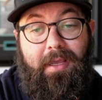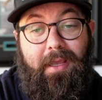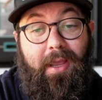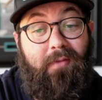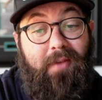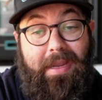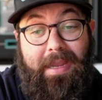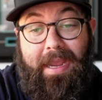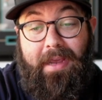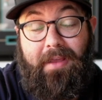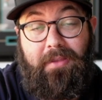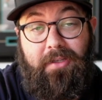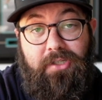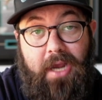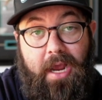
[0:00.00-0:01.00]
If he can,
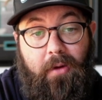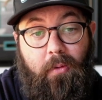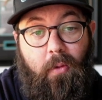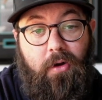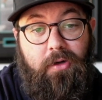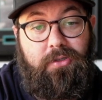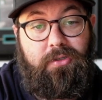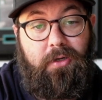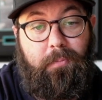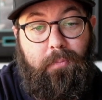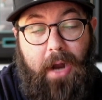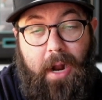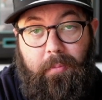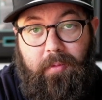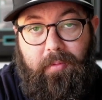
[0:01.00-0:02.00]
the Jaguars should
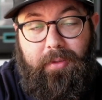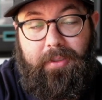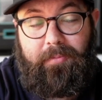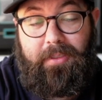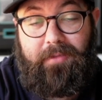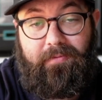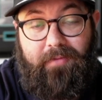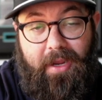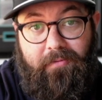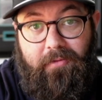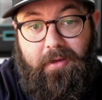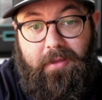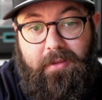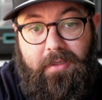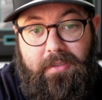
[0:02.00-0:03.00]
probably be favored
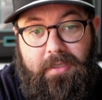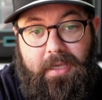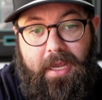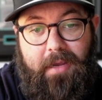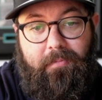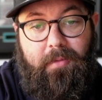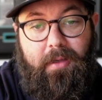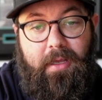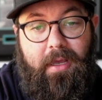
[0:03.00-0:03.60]
in this game.